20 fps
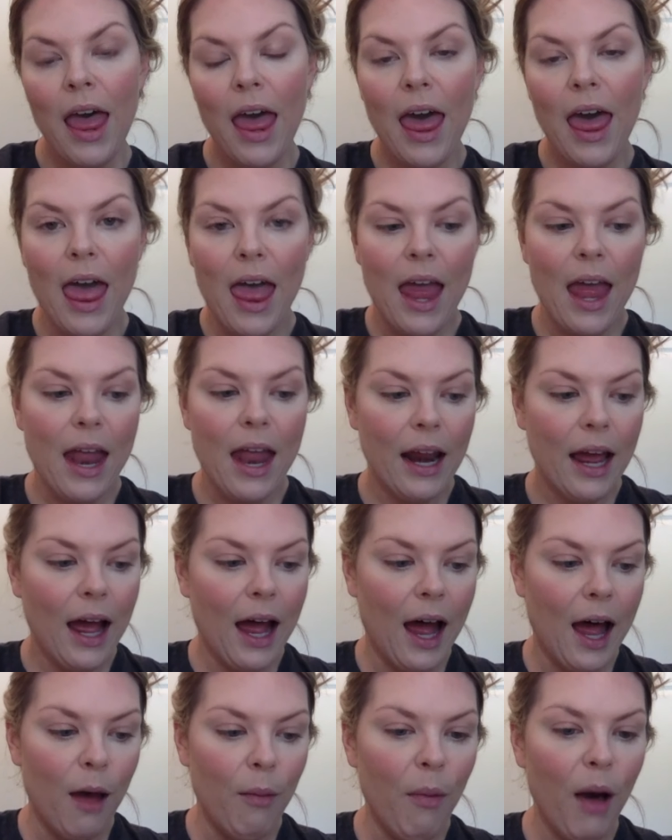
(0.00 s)
And
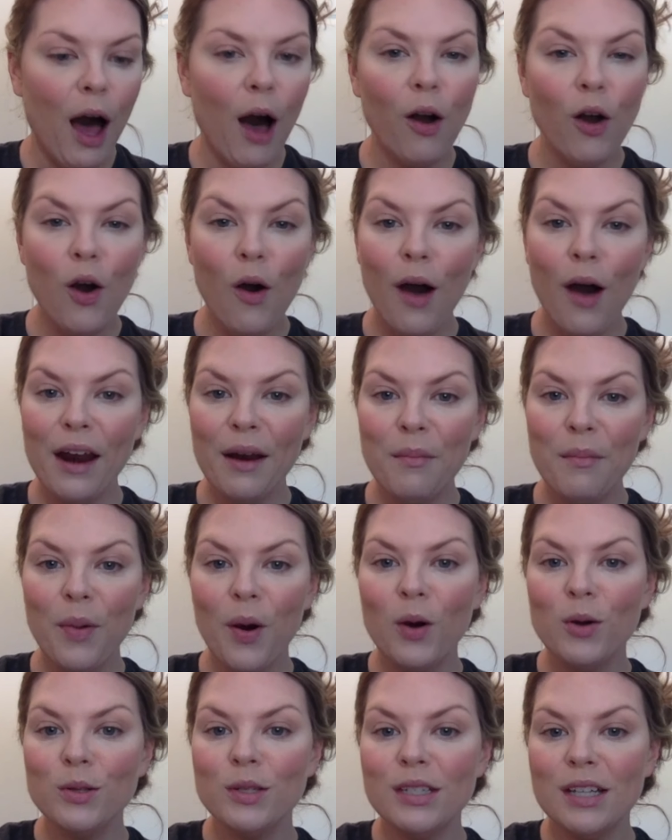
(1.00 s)
I'll go ahead and
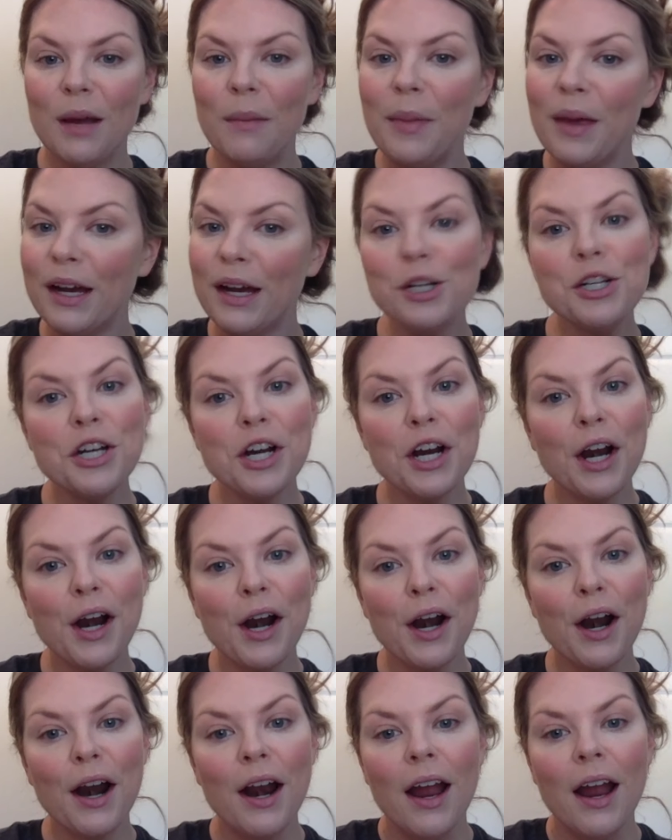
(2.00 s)
post a
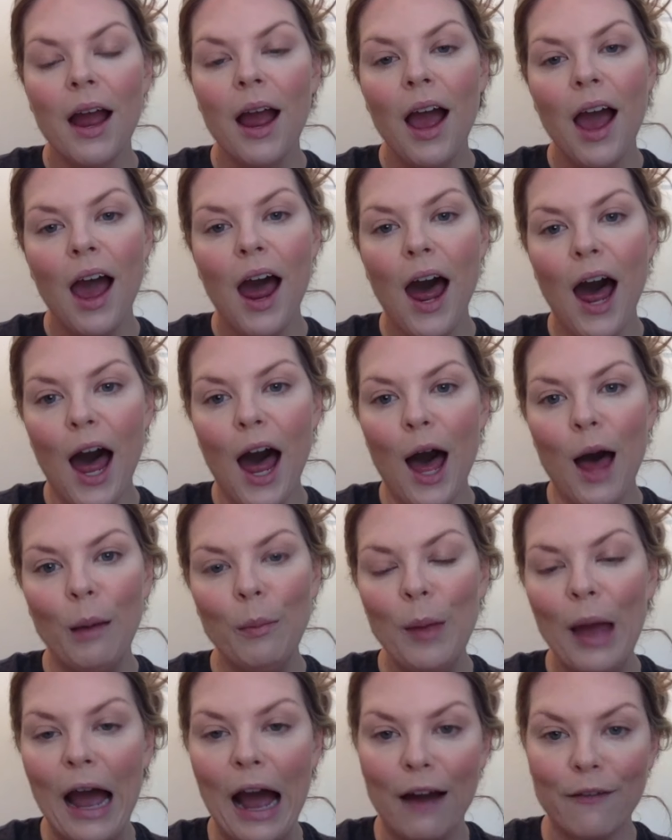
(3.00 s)
picture
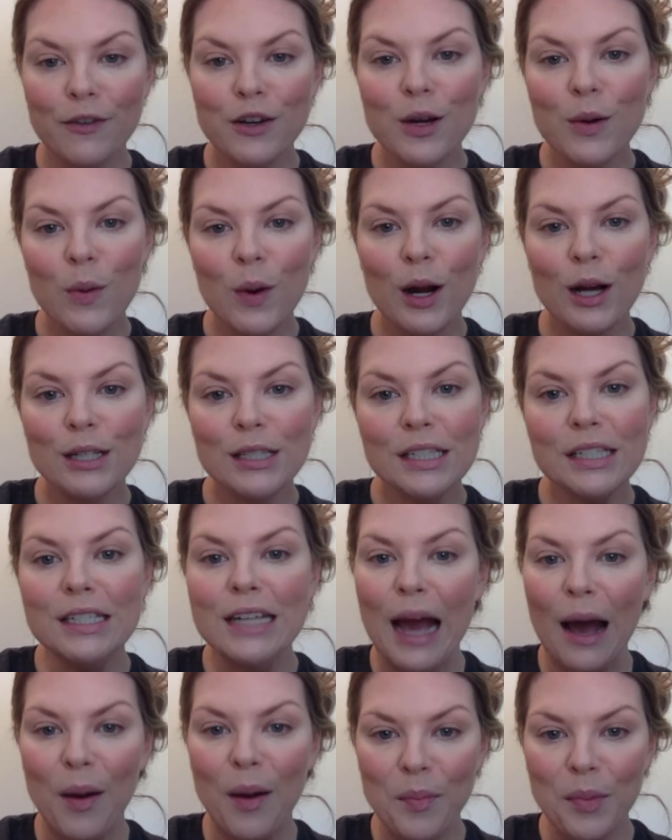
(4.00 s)
afterwards
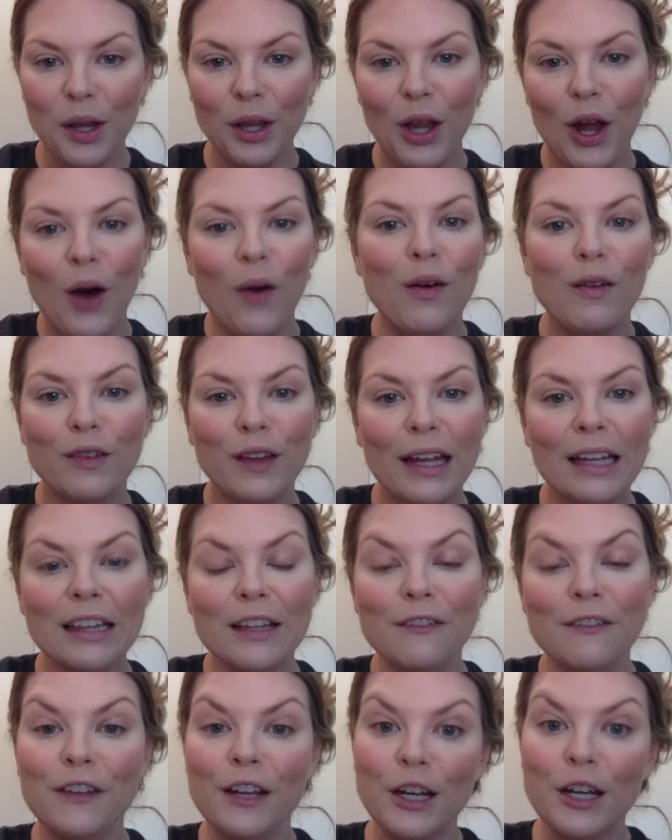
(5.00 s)
down below of like
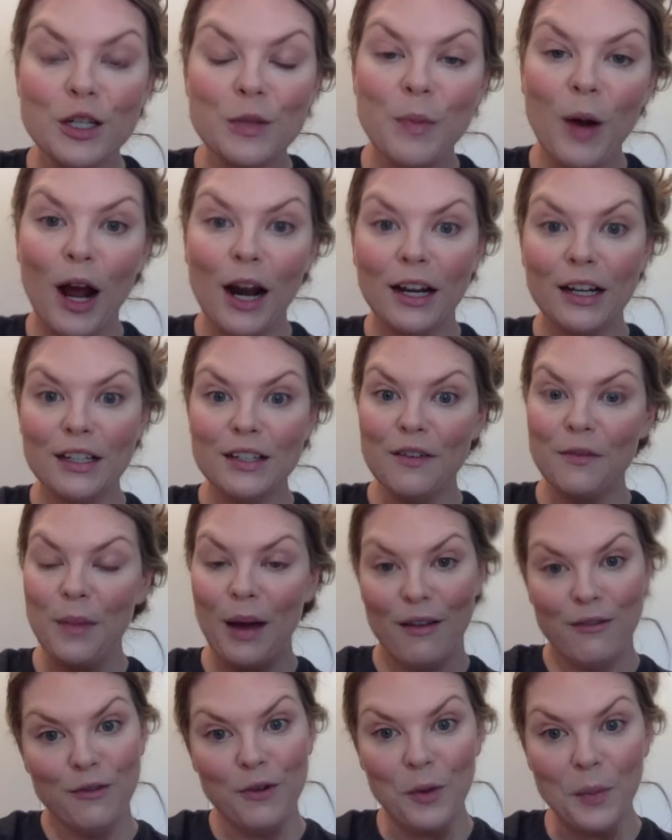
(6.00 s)
the finished product of
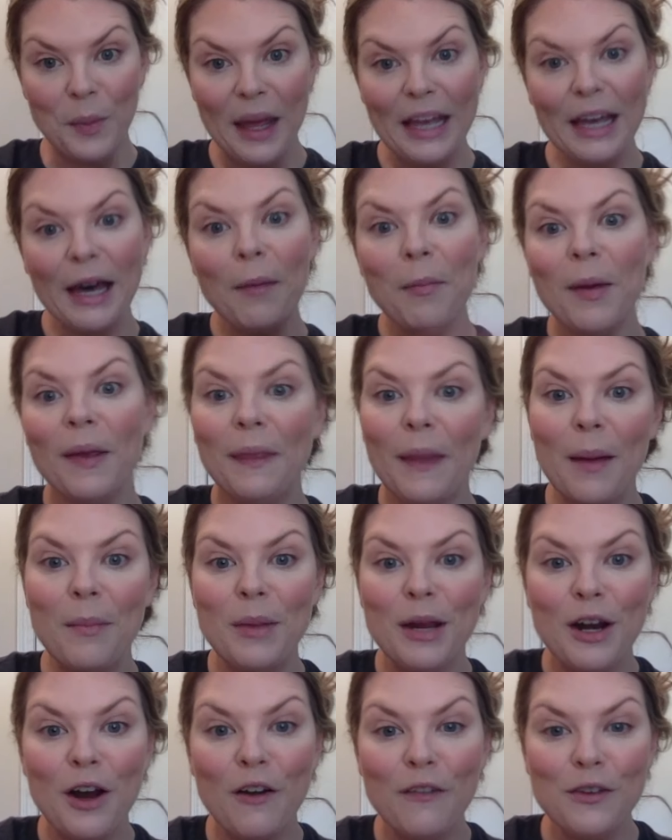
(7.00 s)
my full makeup, and let
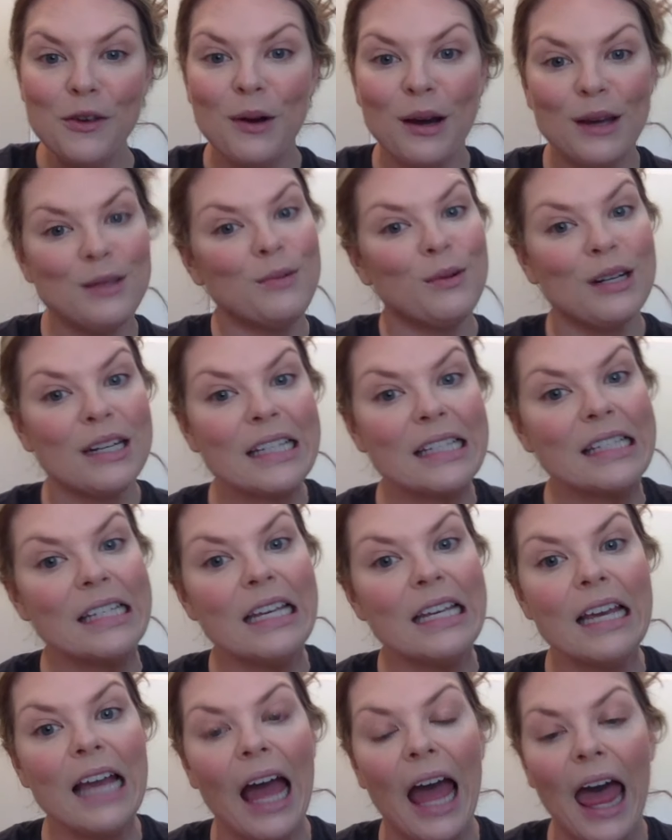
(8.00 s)
me know if you guys want to
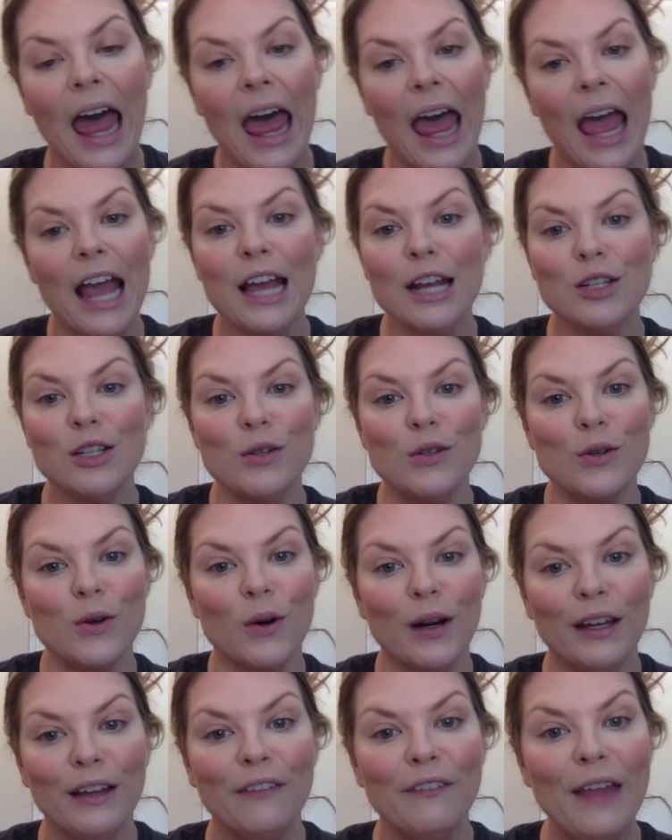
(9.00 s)
see a
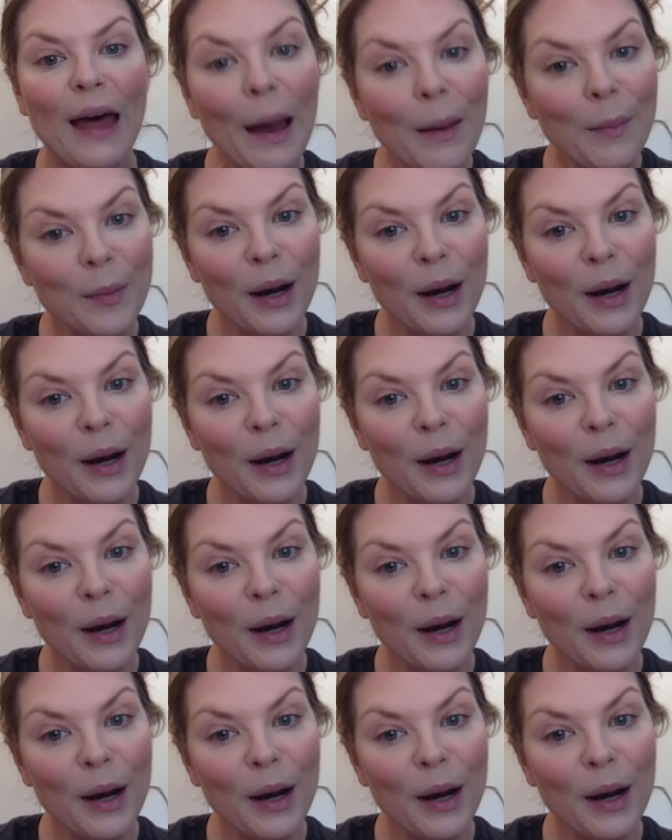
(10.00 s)
tutorial of that.